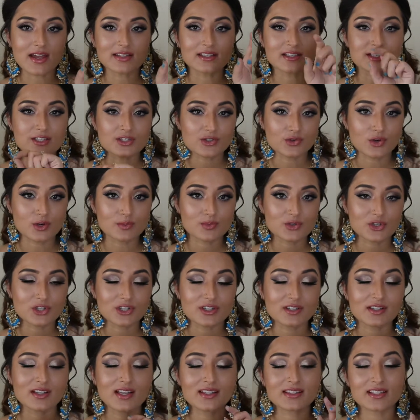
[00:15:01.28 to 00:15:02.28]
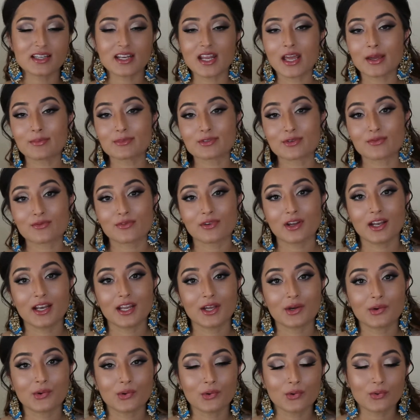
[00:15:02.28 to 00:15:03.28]
and the description, like the names are
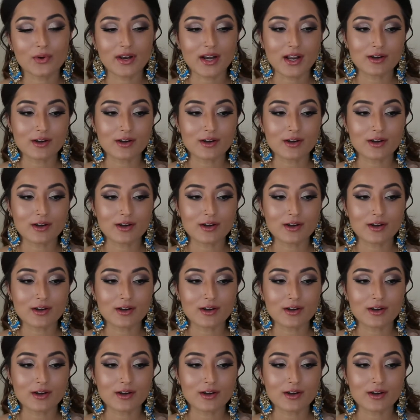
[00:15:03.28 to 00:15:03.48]
really cool,